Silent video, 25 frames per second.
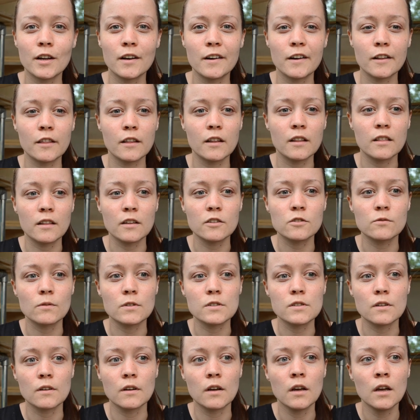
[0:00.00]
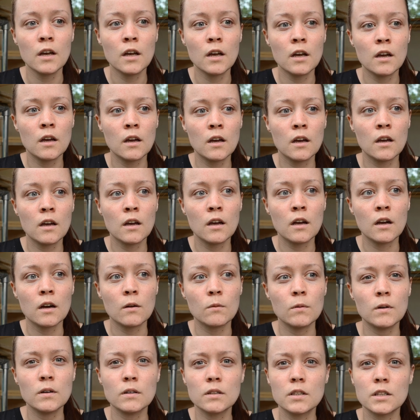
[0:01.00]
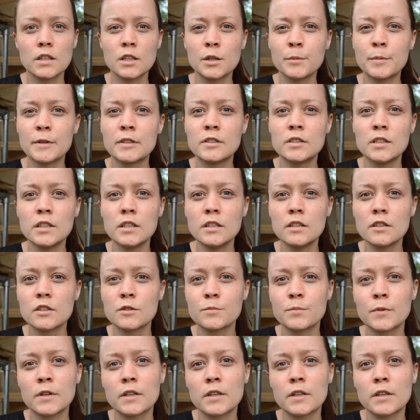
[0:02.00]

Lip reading: And I think this was a little bit tedious,